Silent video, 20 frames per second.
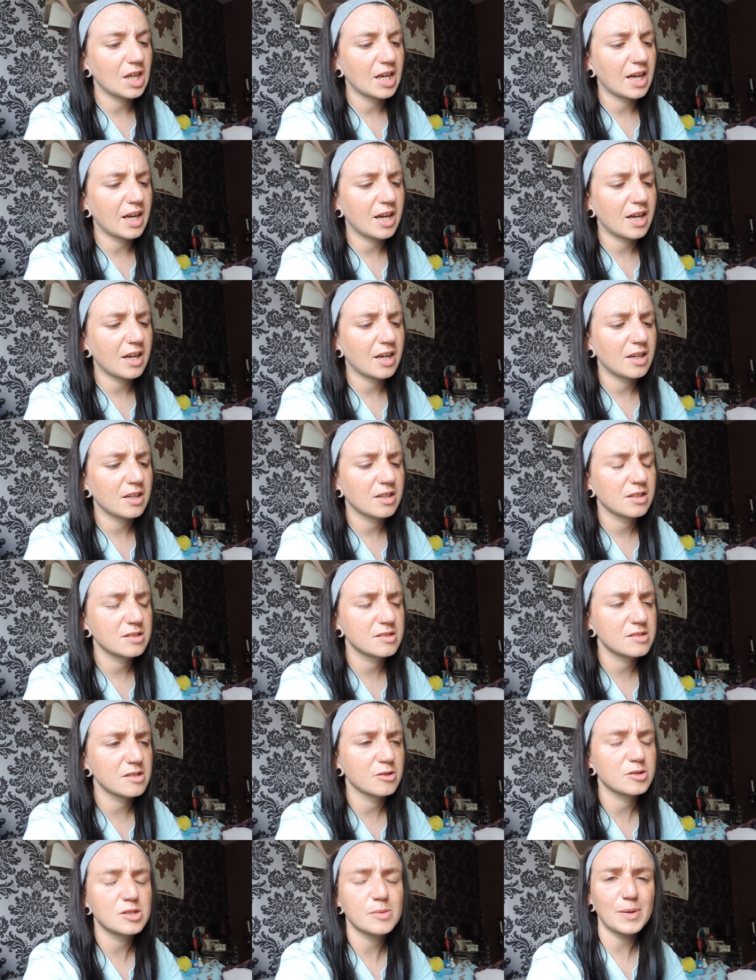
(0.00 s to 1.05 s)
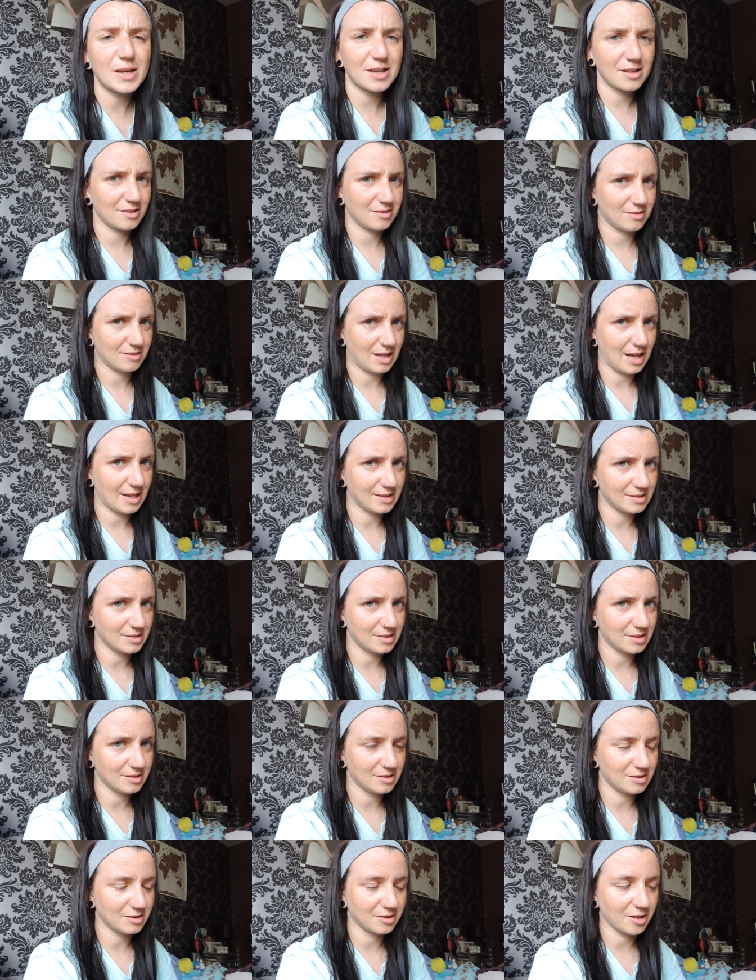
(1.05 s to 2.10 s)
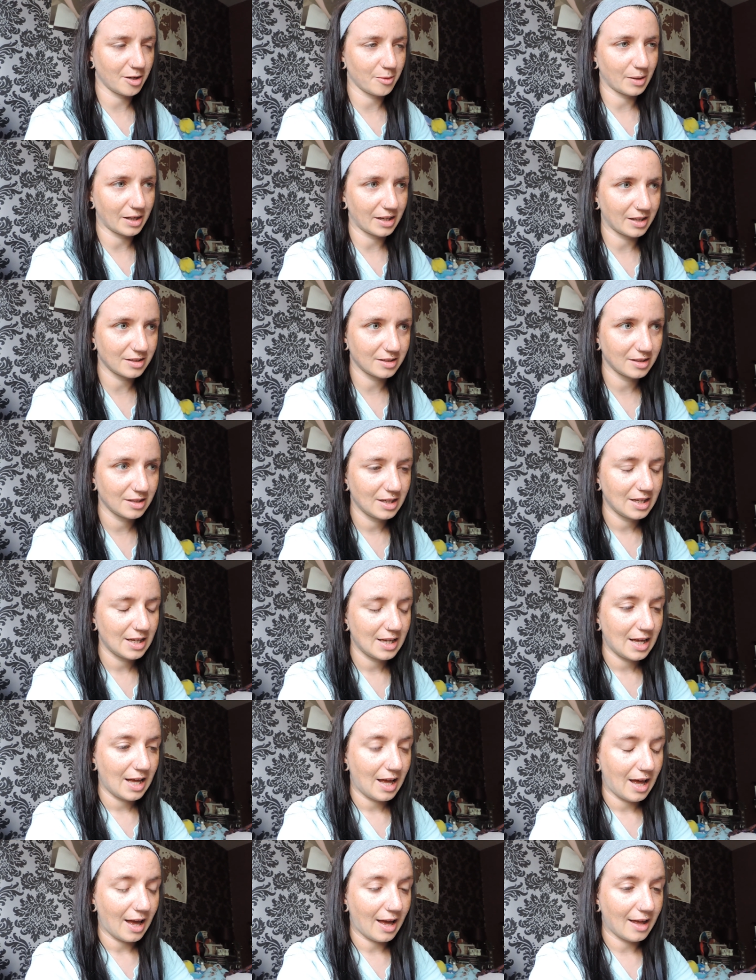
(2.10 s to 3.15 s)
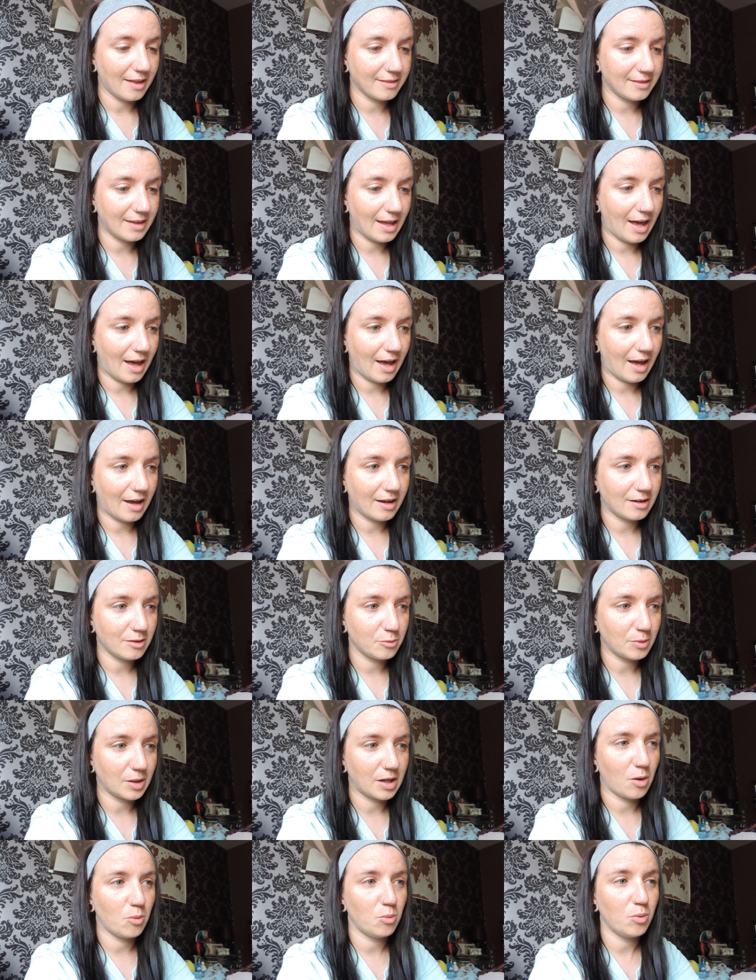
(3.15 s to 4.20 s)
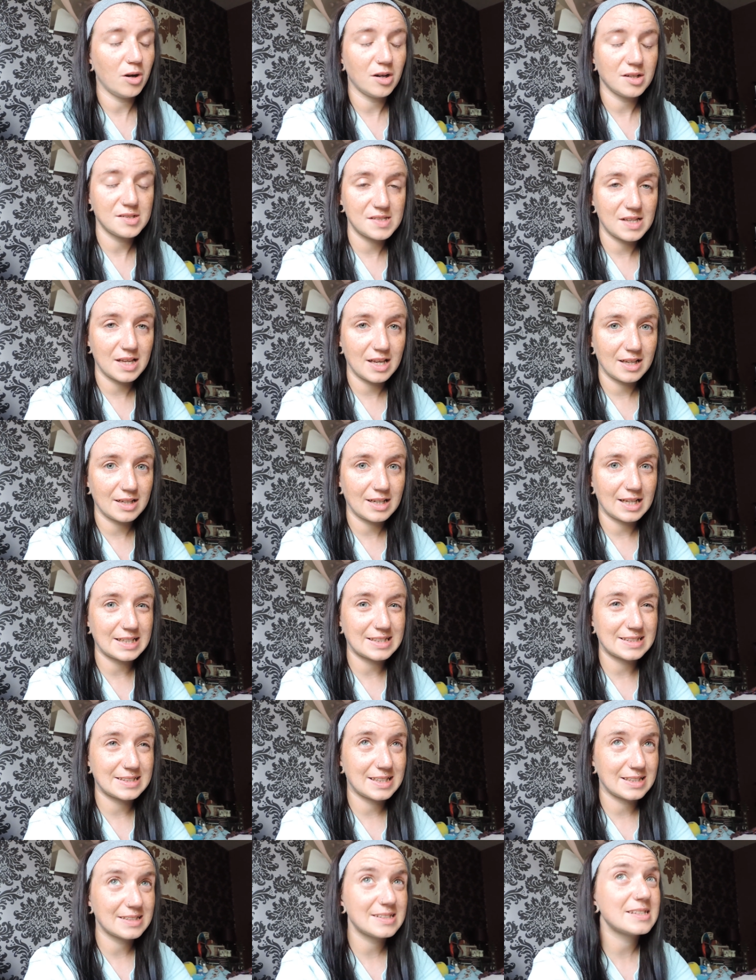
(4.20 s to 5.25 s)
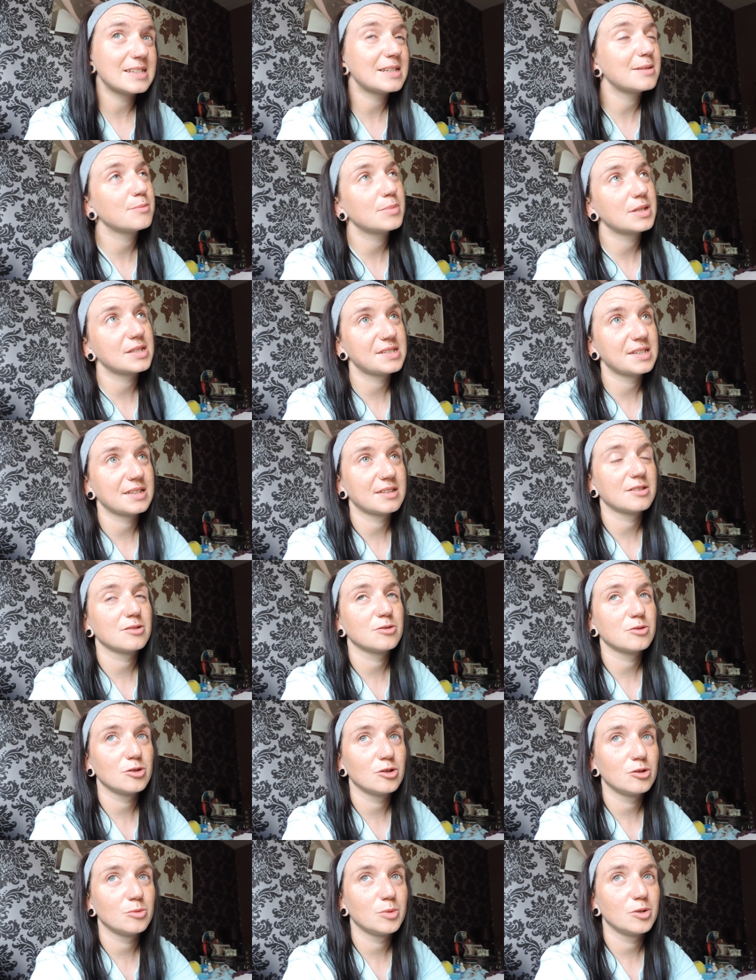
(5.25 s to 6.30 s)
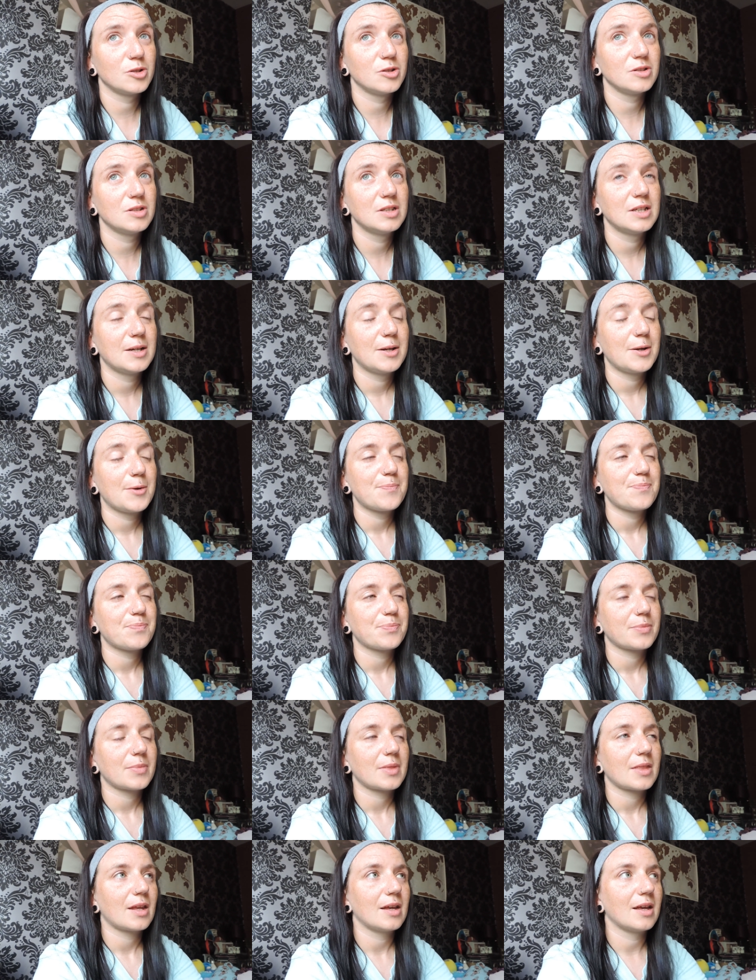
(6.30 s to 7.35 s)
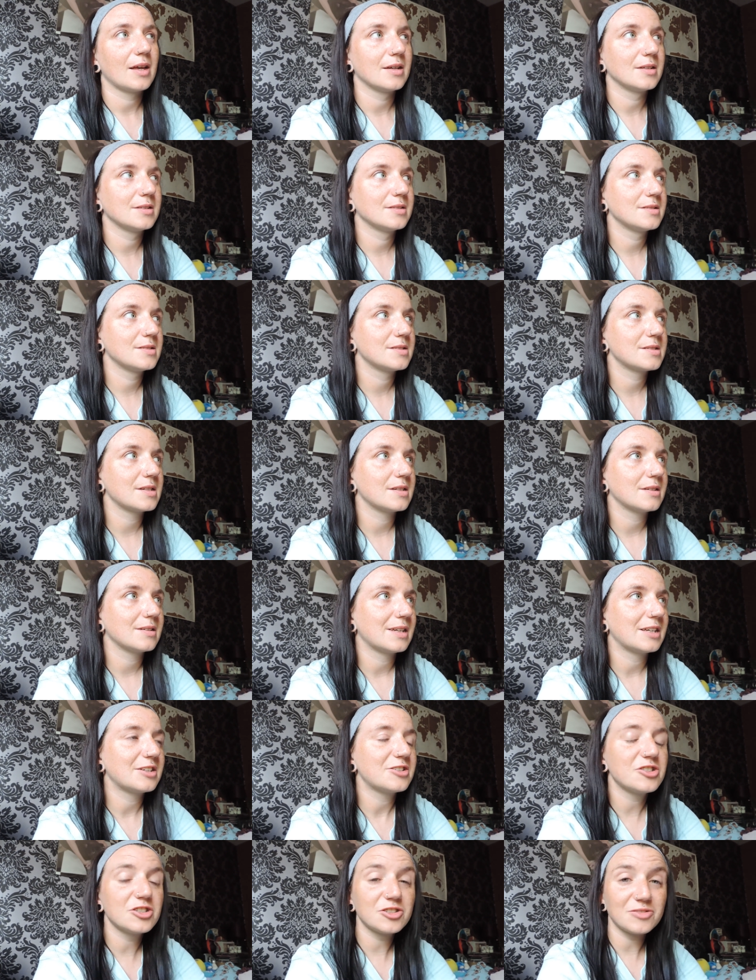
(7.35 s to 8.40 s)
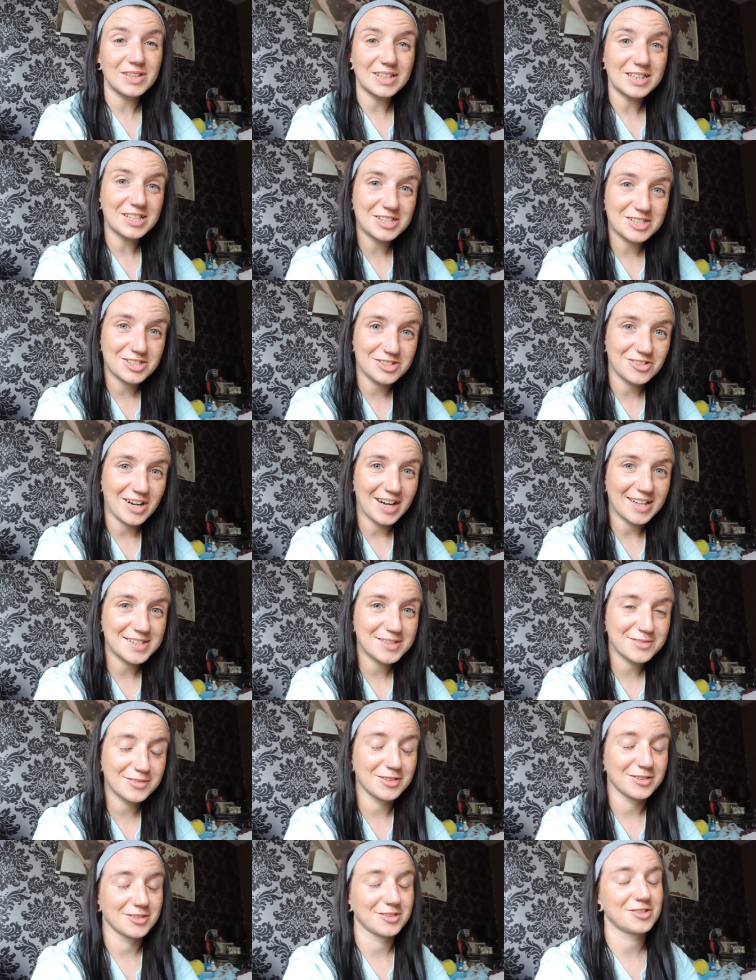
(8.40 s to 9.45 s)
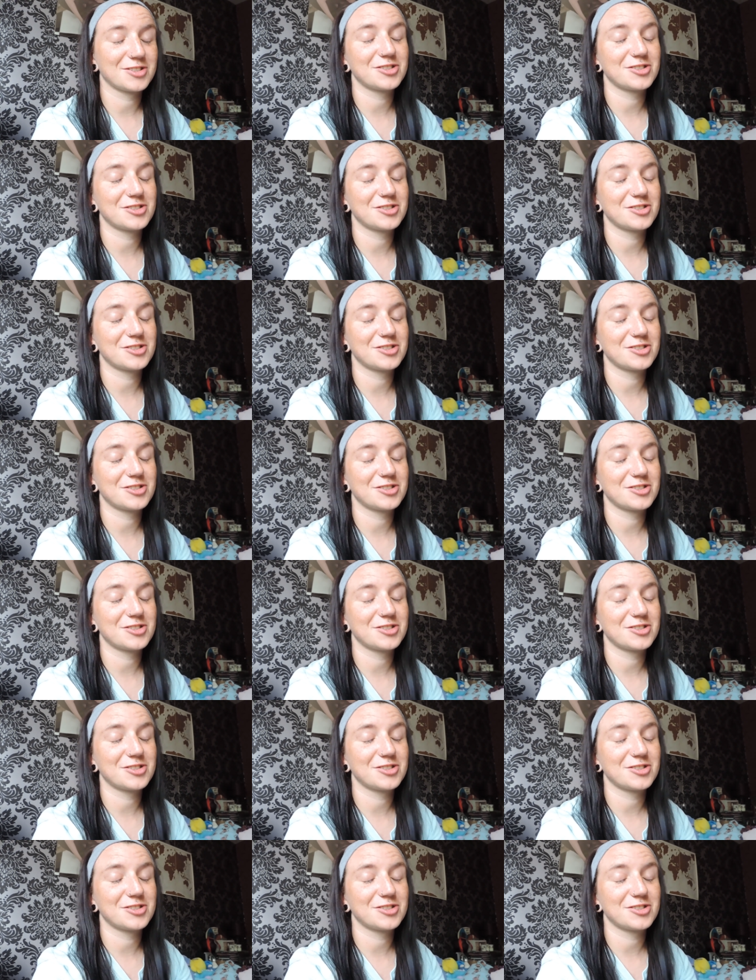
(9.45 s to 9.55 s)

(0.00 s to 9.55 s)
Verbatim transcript: yeah, so I was a bit hesitant to go in. And then when I was in, it did seem busier than normal, and it's just really stressful